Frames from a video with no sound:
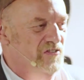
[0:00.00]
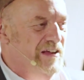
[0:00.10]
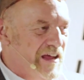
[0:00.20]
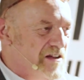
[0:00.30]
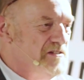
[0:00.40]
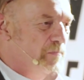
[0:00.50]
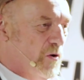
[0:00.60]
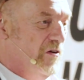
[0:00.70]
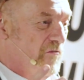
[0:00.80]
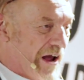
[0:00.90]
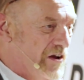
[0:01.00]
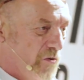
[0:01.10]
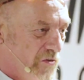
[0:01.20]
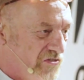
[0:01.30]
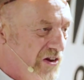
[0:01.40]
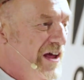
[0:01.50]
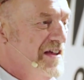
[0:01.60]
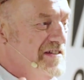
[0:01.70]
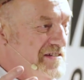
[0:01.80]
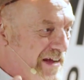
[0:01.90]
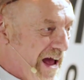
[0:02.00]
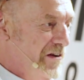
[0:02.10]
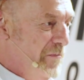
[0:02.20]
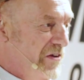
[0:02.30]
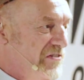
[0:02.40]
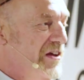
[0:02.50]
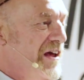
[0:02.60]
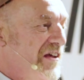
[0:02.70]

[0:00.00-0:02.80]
The Guinness Book of Records says cannabis